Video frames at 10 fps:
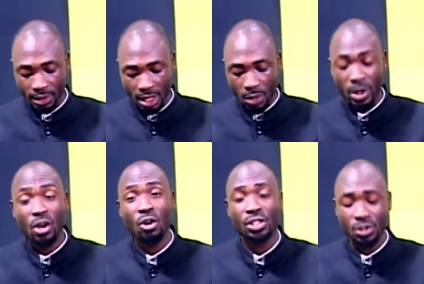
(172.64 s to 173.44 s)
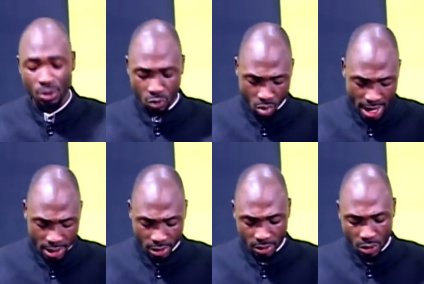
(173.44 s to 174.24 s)
And we continue to
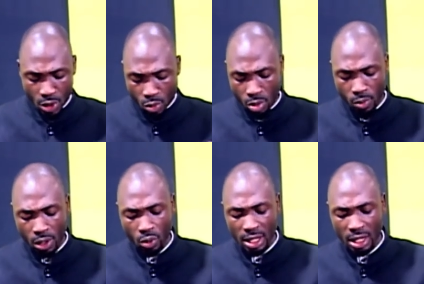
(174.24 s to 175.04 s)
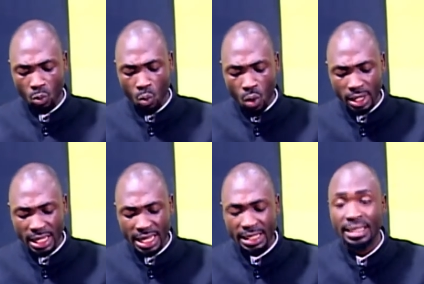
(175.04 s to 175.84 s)
ride on. We were looking at what
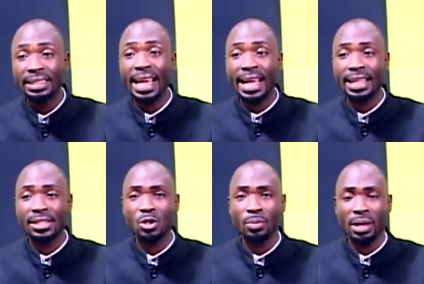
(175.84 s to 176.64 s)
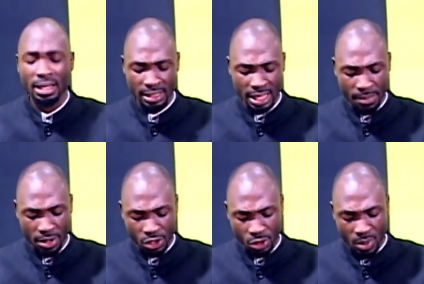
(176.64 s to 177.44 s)
it takes to be
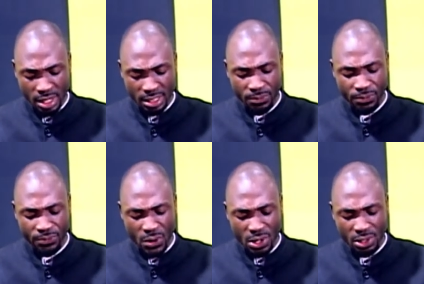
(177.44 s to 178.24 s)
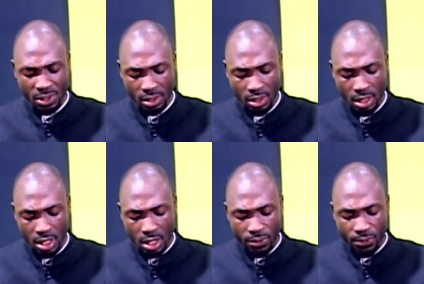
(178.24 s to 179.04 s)
established. So I said first
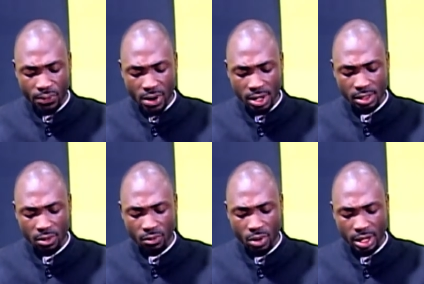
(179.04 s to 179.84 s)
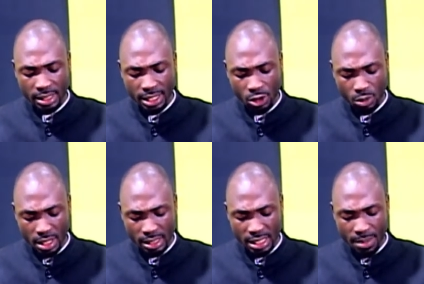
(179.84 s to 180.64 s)
of what it takes to be
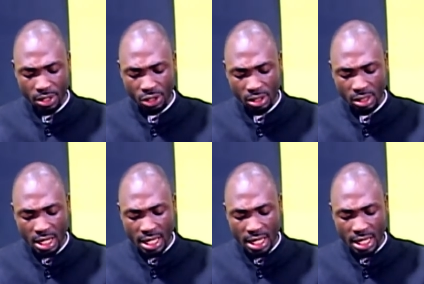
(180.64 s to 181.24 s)
established